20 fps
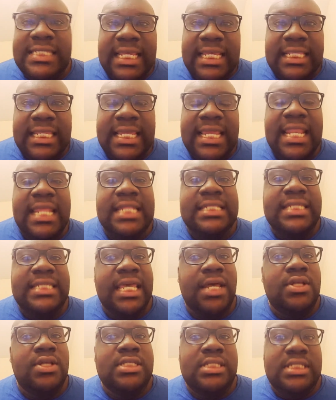Dylan and
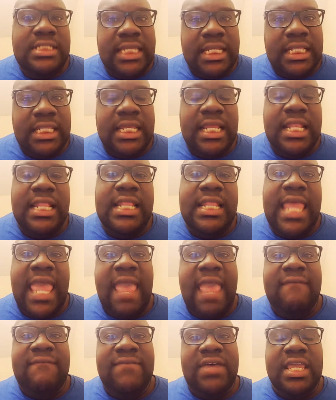tells Dylan
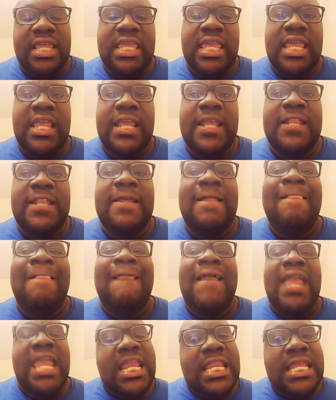that
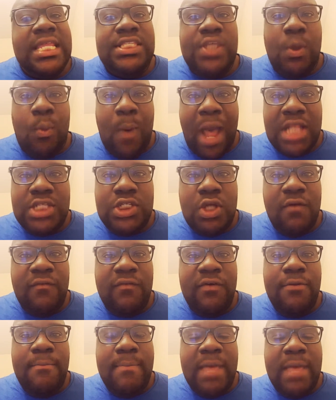fucking he needs to watch
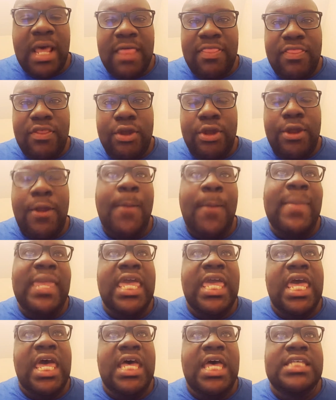over mother
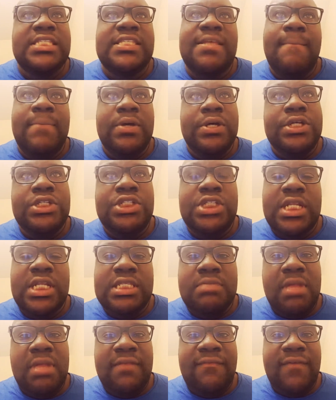because some bullshit
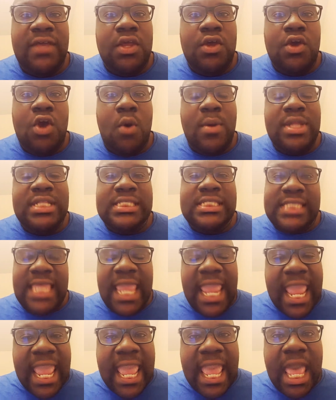is motherfucking going
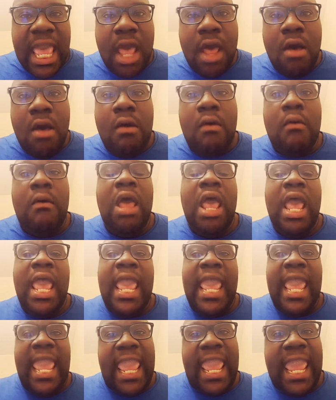down.
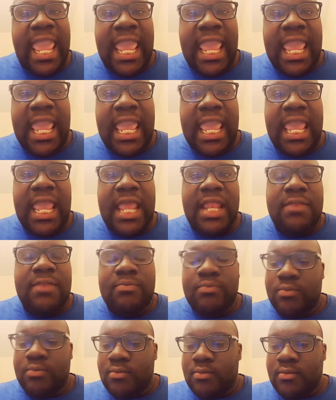
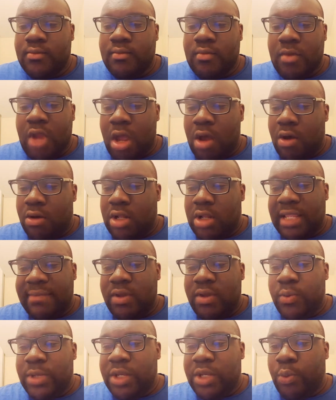And hold on, let
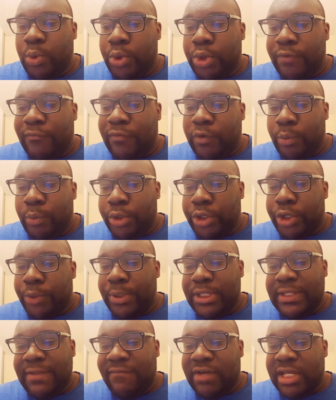me read word for word
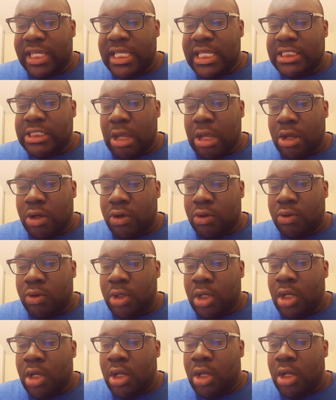what the fuck he told